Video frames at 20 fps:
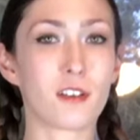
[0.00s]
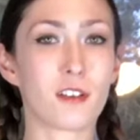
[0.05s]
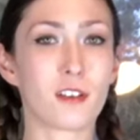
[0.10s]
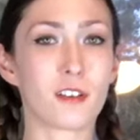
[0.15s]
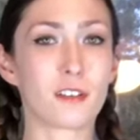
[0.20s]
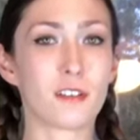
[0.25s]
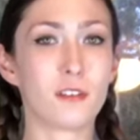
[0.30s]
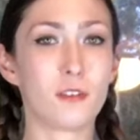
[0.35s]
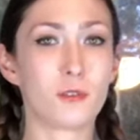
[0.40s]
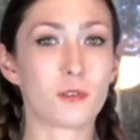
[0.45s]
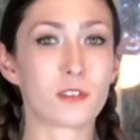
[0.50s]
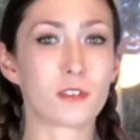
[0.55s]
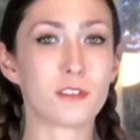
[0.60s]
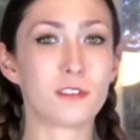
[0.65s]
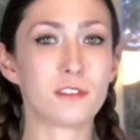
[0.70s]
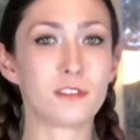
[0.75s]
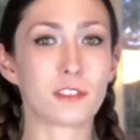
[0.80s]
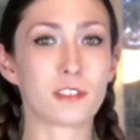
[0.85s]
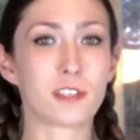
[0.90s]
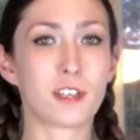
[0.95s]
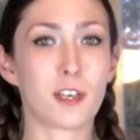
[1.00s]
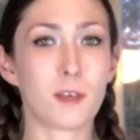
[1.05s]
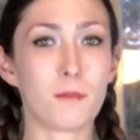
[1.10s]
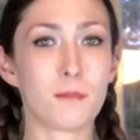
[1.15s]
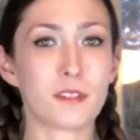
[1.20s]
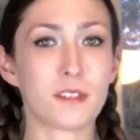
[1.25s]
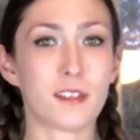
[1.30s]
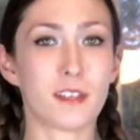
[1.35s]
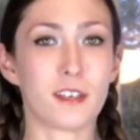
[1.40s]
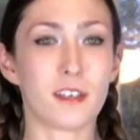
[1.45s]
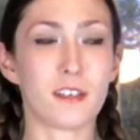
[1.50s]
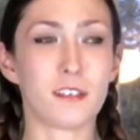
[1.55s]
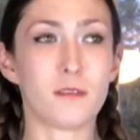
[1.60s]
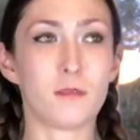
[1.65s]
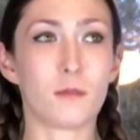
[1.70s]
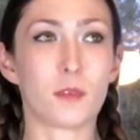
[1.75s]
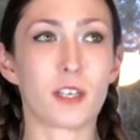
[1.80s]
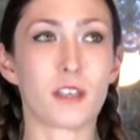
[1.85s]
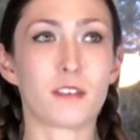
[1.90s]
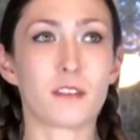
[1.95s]
in our horns or cups that
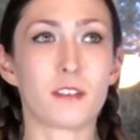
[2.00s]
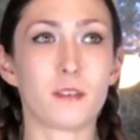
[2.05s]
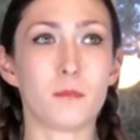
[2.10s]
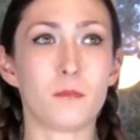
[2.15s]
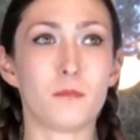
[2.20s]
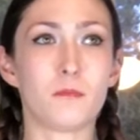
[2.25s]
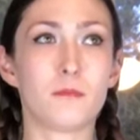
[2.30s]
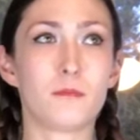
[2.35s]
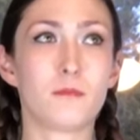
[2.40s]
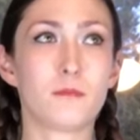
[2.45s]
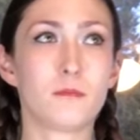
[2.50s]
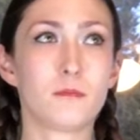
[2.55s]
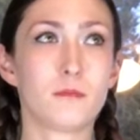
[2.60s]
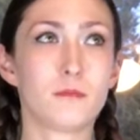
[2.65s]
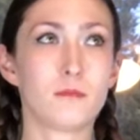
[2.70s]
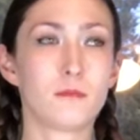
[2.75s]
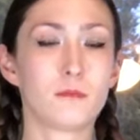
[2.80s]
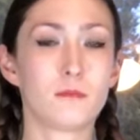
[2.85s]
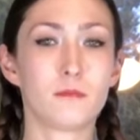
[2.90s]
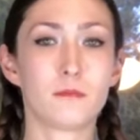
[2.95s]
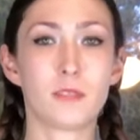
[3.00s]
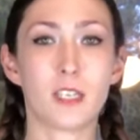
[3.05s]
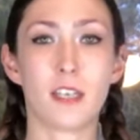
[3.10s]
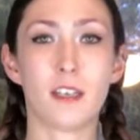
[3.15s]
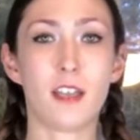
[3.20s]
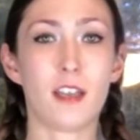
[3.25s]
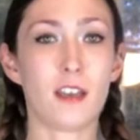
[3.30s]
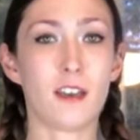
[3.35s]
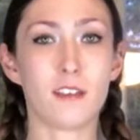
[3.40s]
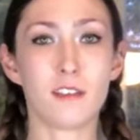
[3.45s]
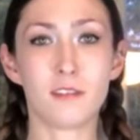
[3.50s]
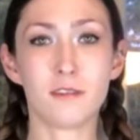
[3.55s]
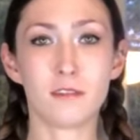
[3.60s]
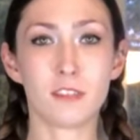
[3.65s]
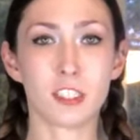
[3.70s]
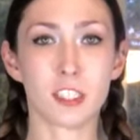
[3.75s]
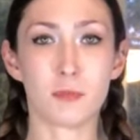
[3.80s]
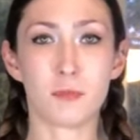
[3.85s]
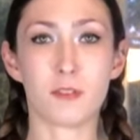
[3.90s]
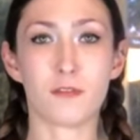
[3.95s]
we end up in hell
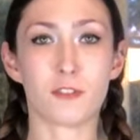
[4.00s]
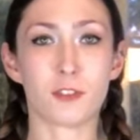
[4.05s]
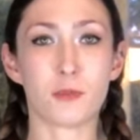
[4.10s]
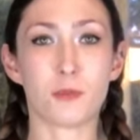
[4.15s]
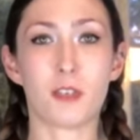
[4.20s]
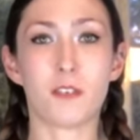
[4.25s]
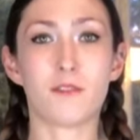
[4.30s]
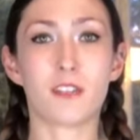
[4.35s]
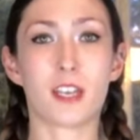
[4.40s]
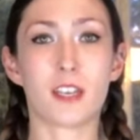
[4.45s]
sleeping for 12